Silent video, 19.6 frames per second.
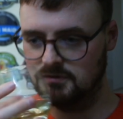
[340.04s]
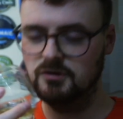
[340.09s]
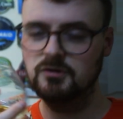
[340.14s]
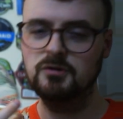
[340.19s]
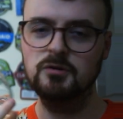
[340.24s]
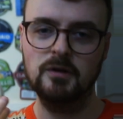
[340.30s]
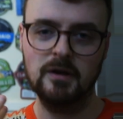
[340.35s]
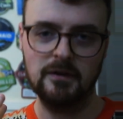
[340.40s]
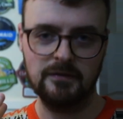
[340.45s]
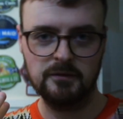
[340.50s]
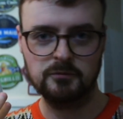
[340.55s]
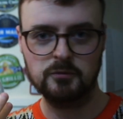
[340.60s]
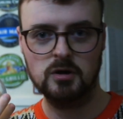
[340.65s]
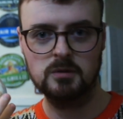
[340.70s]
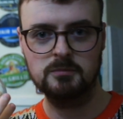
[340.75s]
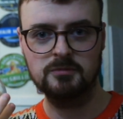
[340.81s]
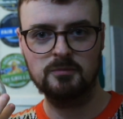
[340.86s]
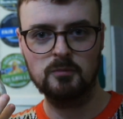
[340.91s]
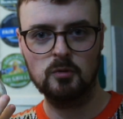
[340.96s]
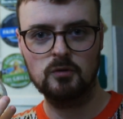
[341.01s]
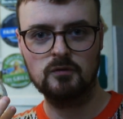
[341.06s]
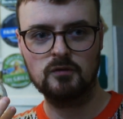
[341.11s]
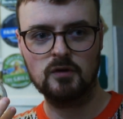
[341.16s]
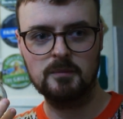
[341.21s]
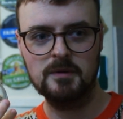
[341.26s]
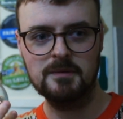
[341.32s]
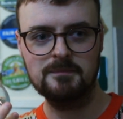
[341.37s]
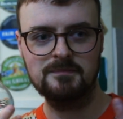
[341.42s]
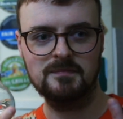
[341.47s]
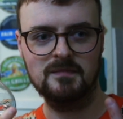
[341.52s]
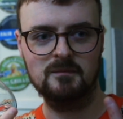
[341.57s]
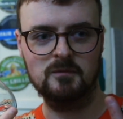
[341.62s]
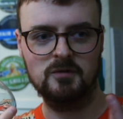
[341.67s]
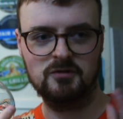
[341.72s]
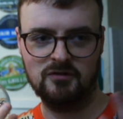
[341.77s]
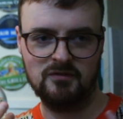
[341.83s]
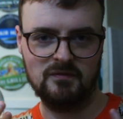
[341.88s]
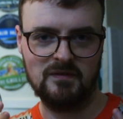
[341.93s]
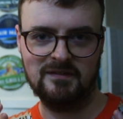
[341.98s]
You do get the aromas more from it,
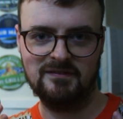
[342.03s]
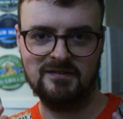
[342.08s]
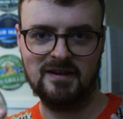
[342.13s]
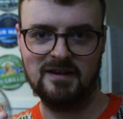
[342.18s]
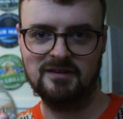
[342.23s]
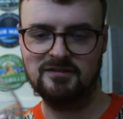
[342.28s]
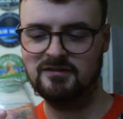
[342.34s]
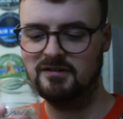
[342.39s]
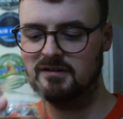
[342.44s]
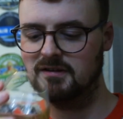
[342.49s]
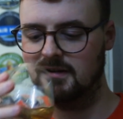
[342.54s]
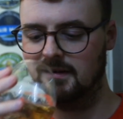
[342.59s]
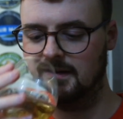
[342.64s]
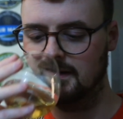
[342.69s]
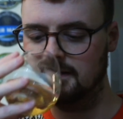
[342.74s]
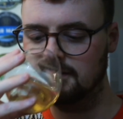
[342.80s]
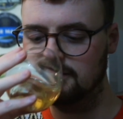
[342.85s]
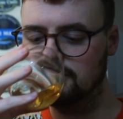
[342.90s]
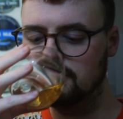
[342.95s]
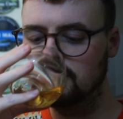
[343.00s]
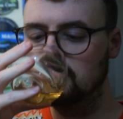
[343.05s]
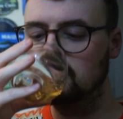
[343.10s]
which is fantastic. And